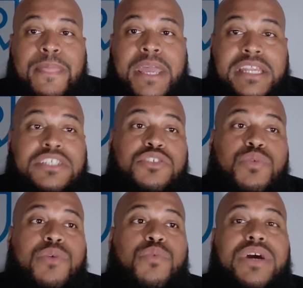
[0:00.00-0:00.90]
And this is
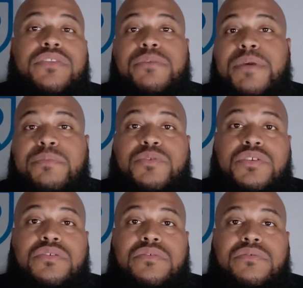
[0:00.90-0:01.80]
what wealthy people
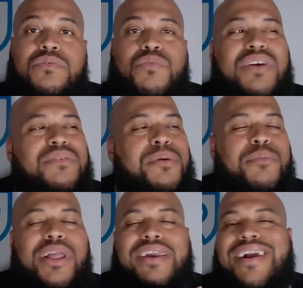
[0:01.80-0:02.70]
do. Wealthy
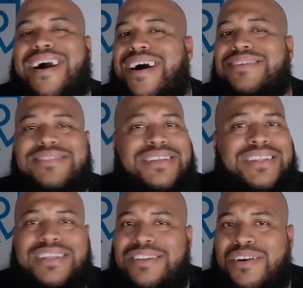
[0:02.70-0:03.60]
people are
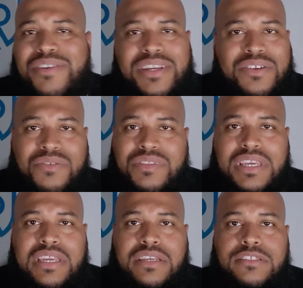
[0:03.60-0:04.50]
constantly learning new
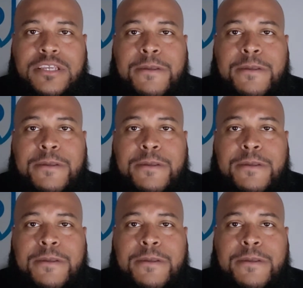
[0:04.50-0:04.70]
things.